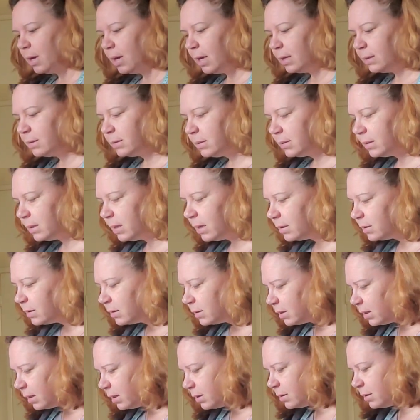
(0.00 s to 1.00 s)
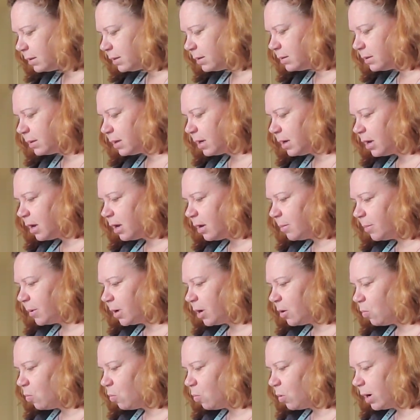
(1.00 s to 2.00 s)
And since this is
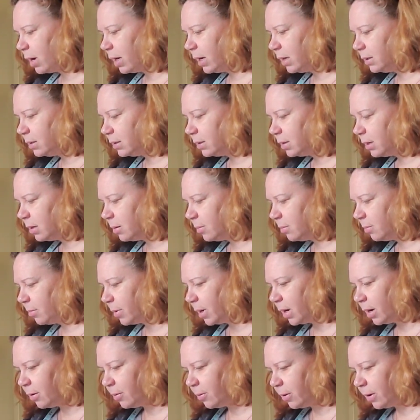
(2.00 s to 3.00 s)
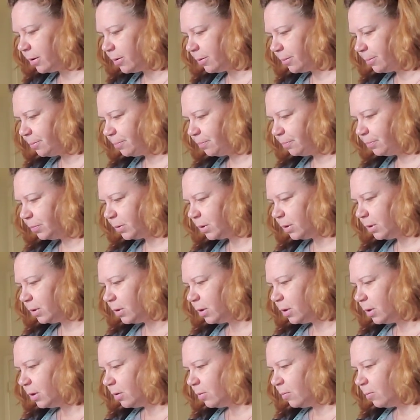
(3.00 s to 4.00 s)
a white background,
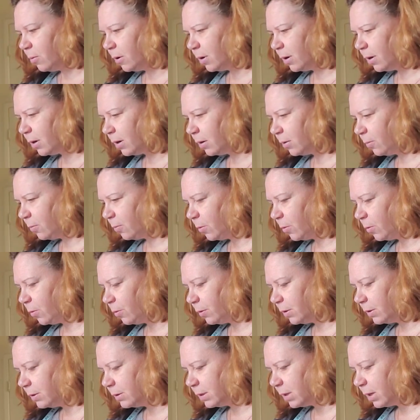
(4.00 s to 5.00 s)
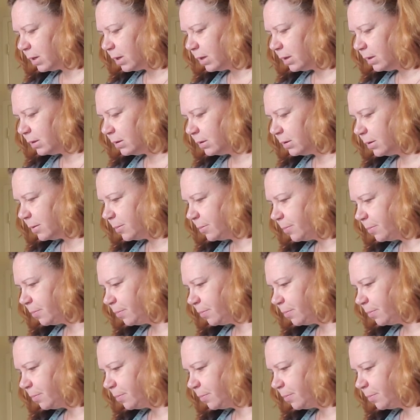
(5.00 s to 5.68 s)
we're not going to roll the sides.